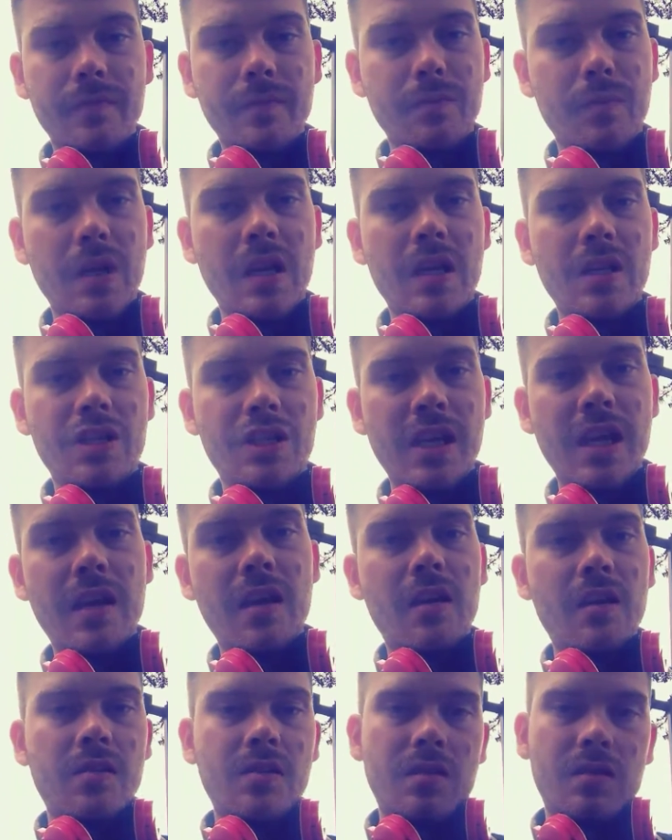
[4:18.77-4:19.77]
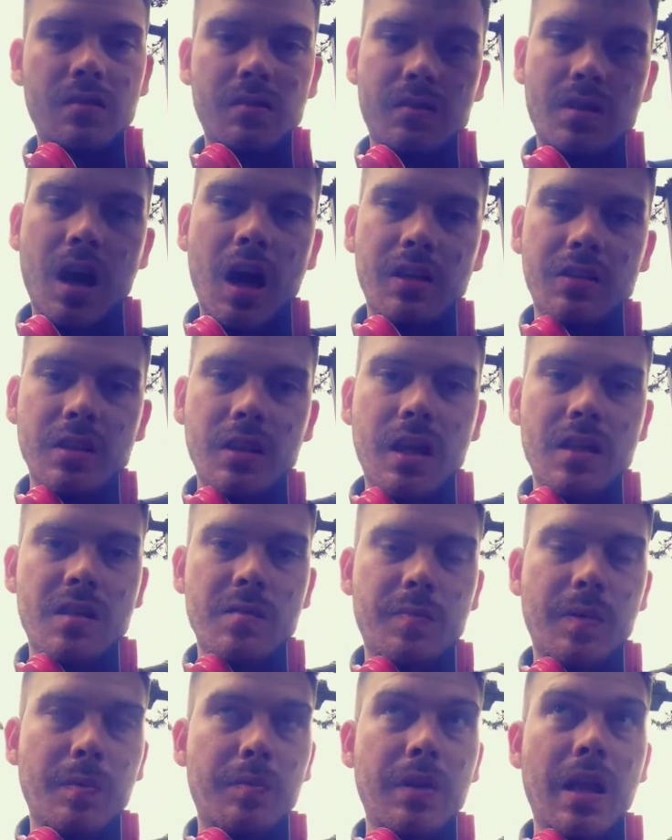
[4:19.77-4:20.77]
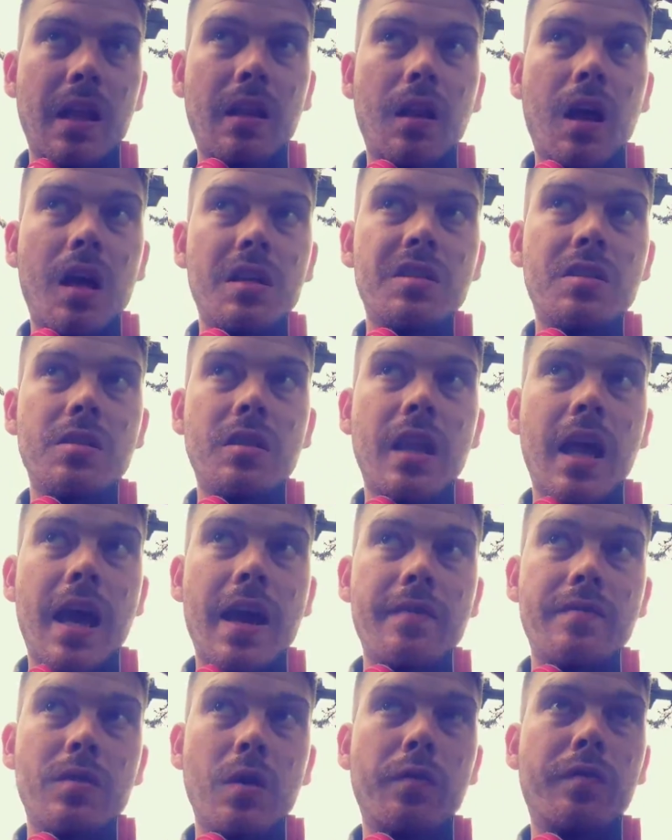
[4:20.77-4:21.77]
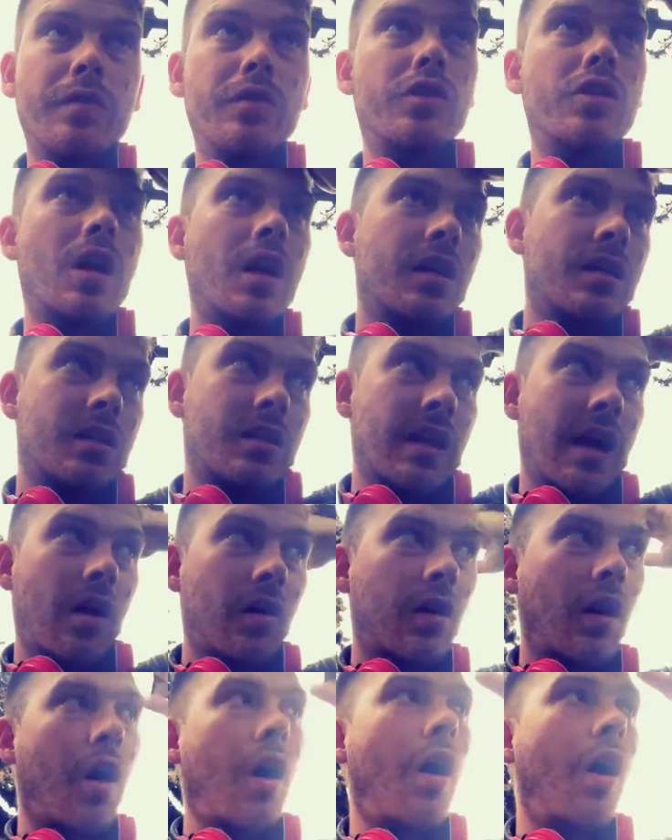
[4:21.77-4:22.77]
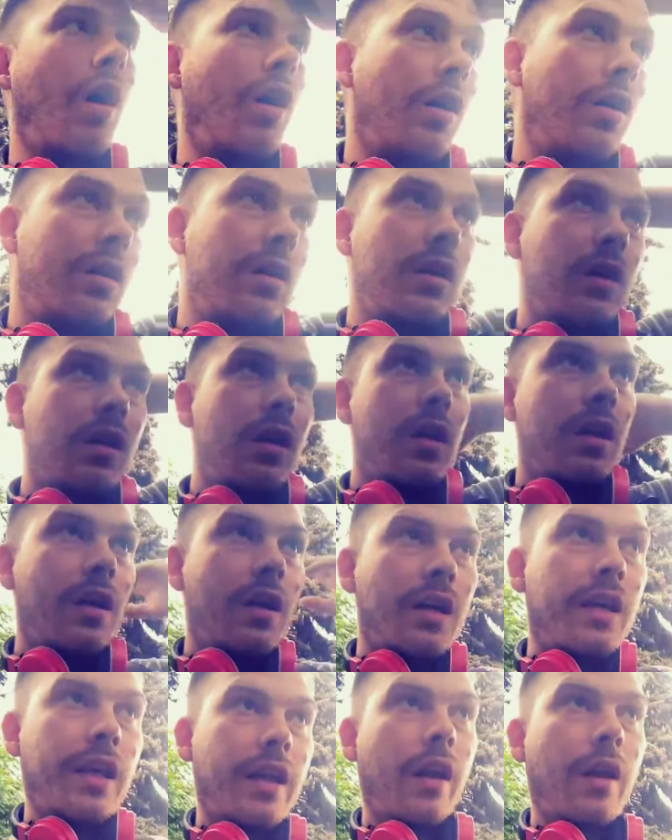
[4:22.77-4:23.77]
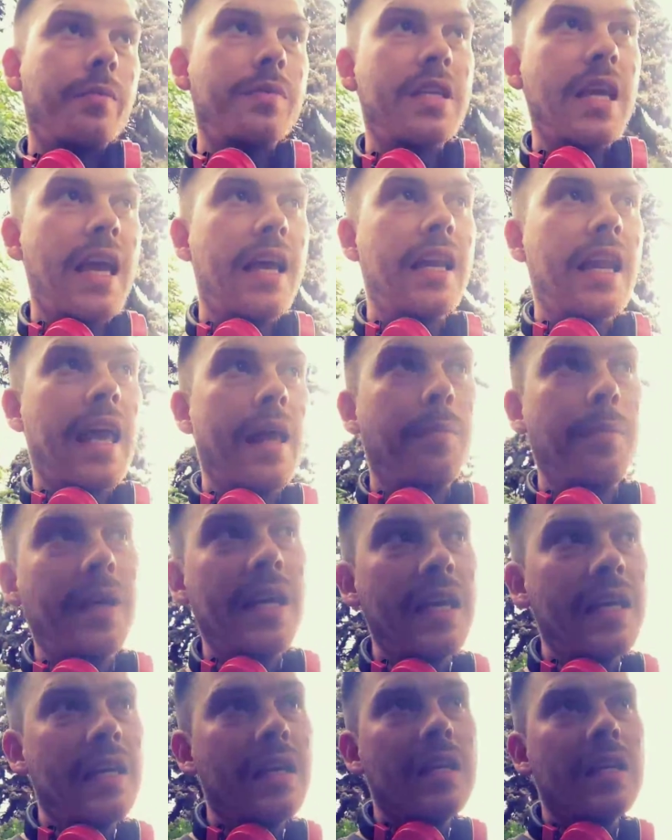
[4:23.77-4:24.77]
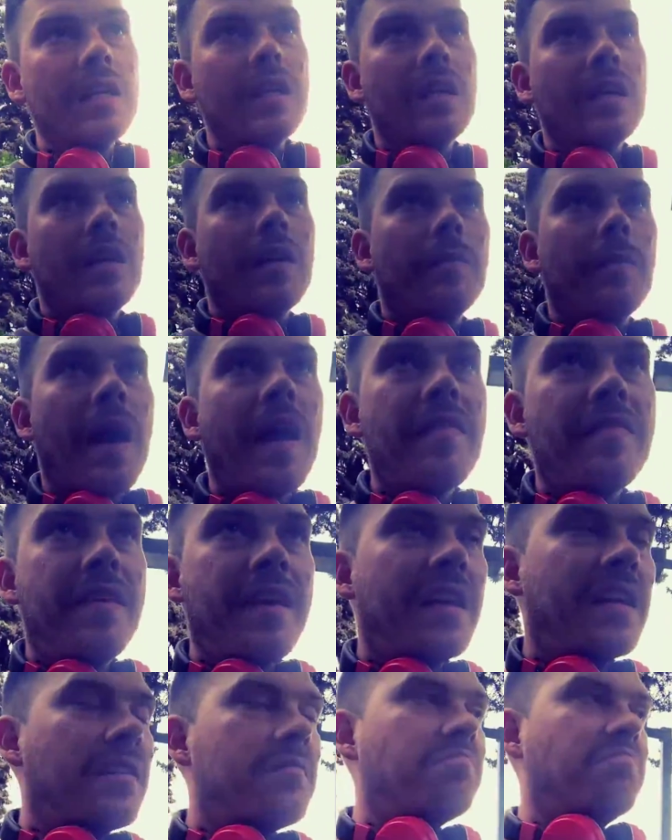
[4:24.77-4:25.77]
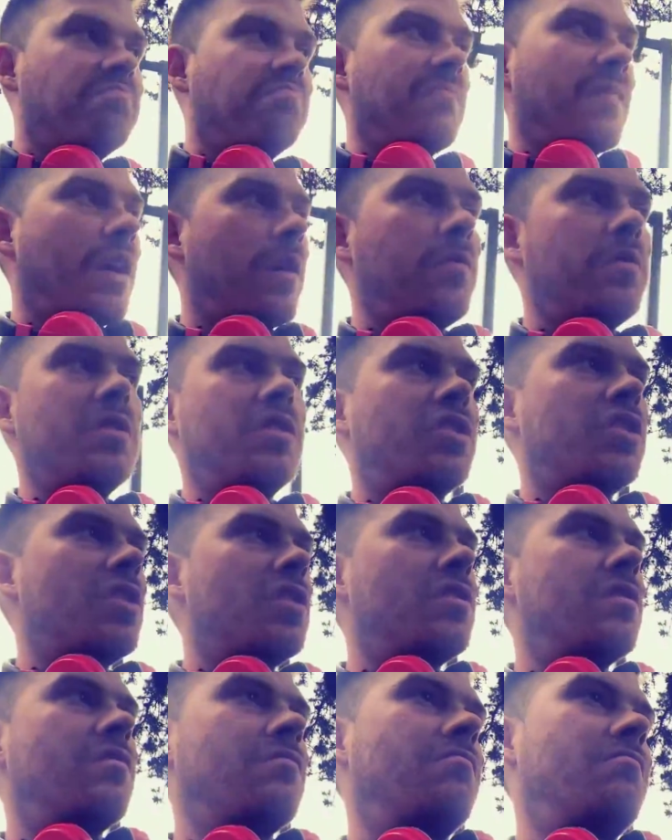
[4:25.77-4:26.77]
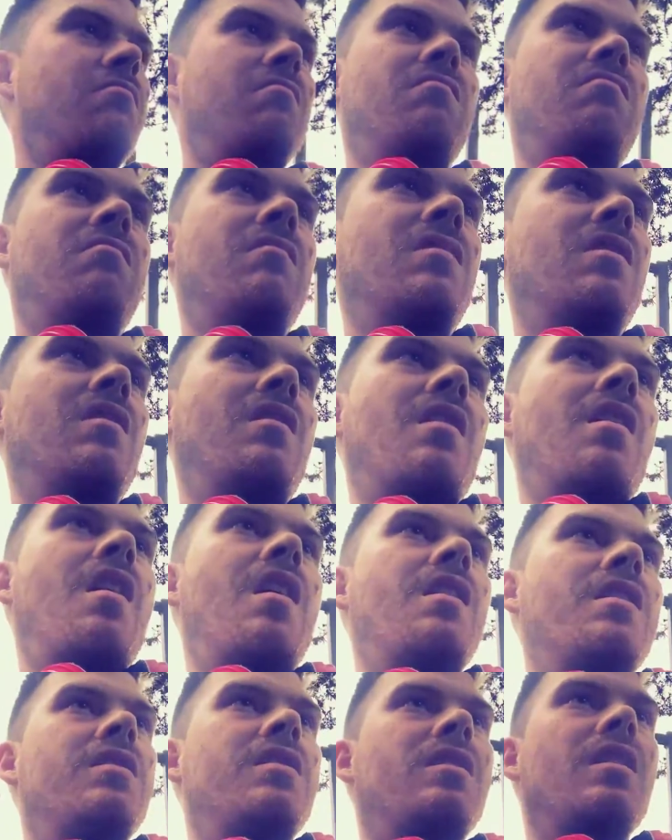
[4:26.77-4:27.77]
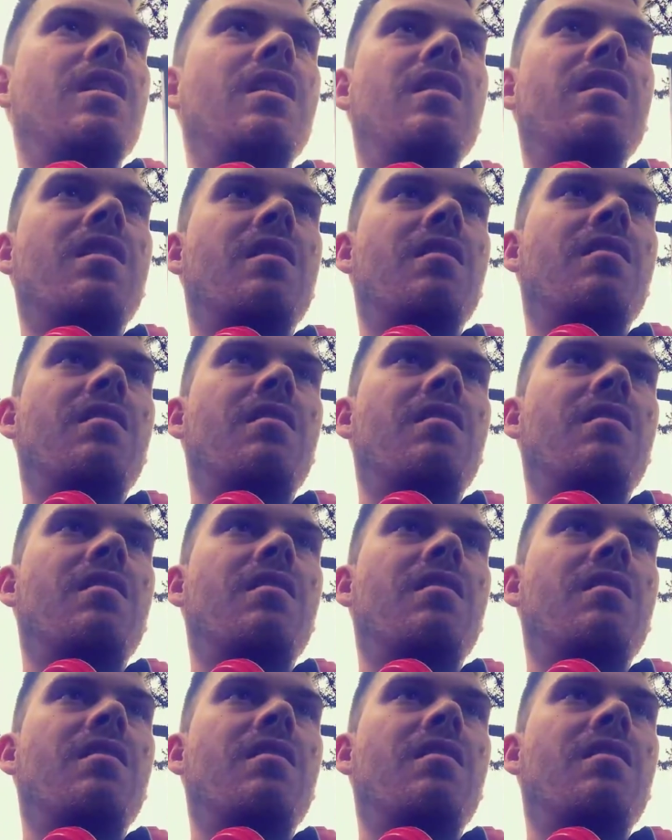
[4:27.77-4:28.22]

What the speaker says: been to jail, talked to lots of people that lost their lives over drugs, alcohol, you know what I'm saying? And my thing, it was just, honestly,